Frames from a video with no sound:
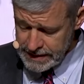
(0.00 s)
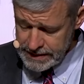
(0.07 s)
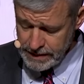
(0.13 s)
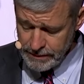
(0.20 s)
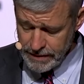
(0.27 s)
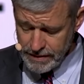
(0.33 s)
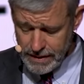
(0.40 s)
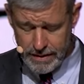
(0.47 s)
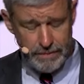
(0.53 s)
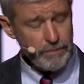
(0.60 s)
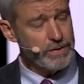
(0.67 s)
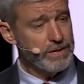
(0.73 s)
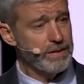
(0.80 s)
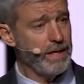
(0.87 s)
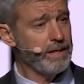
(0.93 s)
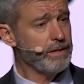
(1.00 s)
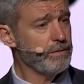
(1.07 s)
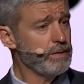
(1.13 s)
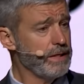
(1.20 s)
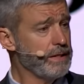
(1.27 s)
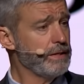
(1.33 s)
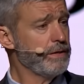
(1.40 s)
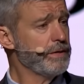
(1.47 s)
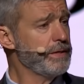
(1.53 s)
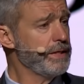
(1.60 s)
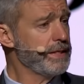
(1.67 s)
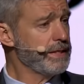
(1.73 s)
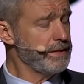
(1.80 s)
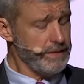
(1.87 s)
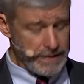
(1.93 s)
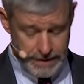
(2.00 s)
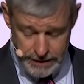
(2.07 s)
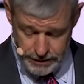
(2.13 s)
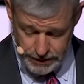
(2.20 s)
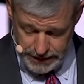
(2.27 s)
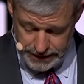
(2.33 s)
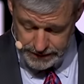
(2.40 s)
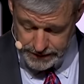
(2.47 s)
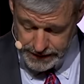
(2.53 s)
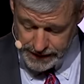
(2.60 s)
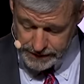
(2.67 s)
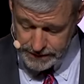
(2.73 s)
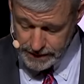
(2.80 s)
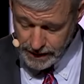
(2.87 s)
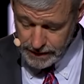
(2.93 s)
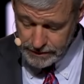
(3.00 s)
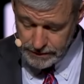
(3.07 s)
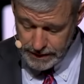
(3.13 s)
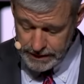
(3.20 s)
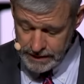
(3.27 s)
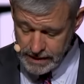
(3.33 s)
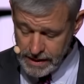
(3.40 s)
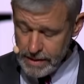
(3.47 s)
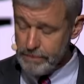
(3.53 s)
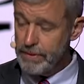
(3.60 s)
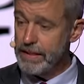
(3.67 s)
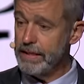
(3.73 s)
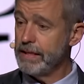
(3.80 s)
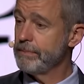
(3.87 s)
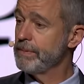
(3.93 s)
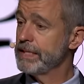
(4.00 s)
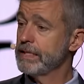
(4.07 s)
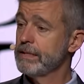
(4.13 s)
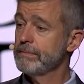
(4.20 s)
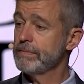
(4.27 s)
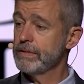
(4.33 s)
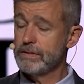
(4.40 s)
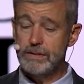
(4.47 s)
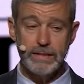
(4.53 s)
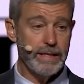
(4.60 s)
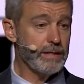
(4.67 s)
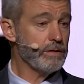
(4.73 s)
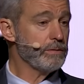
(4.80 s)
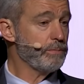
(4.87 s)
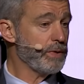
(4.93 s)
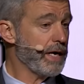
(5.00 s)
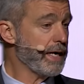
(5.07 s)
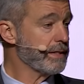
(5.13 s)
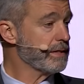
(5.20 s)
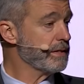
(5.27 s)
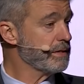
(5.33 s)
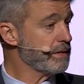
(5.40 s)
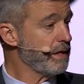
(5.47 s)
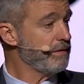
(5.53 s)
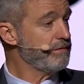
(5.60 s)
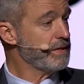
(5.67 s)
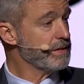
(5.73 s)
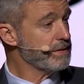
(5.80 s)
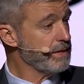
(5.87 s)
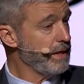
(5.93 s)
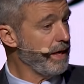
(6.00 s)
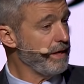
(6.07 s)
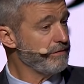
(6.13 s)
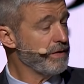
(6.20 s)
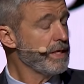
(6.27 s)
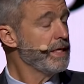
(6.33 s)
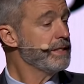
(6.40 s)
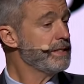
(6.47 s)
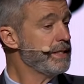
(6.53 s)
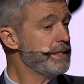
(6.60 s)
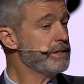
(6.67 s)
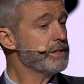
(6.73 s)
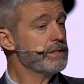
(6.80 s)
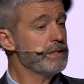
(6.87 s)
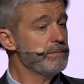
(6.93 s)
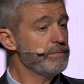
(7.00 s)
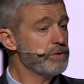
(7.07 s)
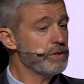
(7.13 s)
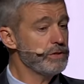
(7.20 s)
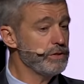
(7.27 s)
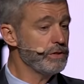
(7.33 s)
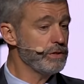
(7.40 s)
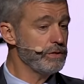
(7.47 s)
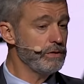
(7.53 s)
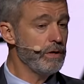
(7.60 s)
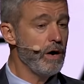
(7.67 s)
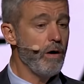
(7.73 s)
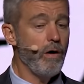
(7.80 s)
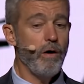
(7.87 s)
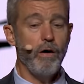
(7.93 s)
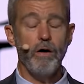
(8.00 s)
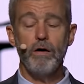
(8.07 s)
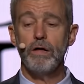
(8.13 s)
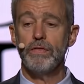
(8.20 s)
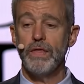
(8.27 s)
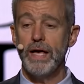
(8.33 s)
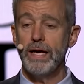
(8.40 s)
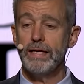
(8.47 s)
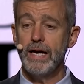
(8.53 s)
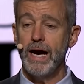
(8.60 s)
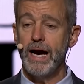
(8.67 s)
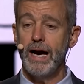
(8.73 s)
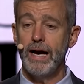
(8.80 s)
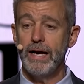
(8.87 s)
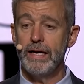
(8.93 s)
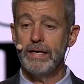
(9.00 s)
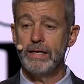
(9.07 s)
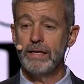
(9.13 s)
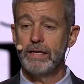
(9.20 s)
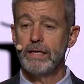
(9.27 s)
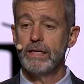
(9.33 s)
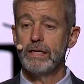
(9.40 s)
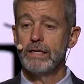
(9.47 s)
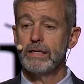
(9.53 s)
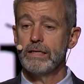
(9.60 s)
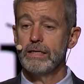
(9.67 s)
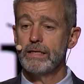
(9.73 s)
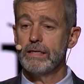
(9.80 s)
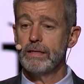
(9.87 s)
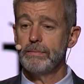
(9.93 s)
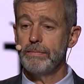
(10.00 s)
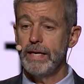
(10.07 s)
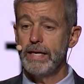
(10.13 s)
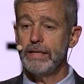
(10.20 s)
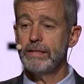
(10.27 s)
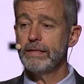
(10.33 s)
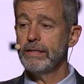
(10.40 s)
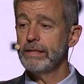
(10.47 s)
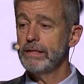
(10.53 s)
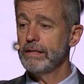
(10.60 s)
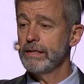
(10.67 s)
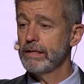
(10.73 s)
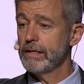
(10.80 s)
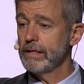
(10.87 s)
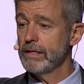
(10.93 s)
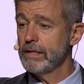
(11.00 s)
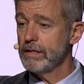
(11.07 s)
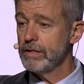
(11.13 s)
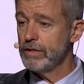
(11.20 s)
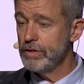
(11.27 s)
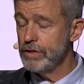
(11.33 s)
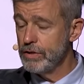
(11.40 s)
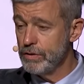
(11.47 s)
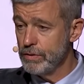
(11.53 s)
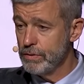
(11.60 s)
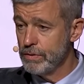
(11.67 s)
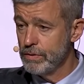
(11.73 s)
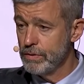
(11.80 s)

Timothy was not only learning and teaching sound doctrine, but it had become the settled practice of his life. Teach them to do all that I commanded you.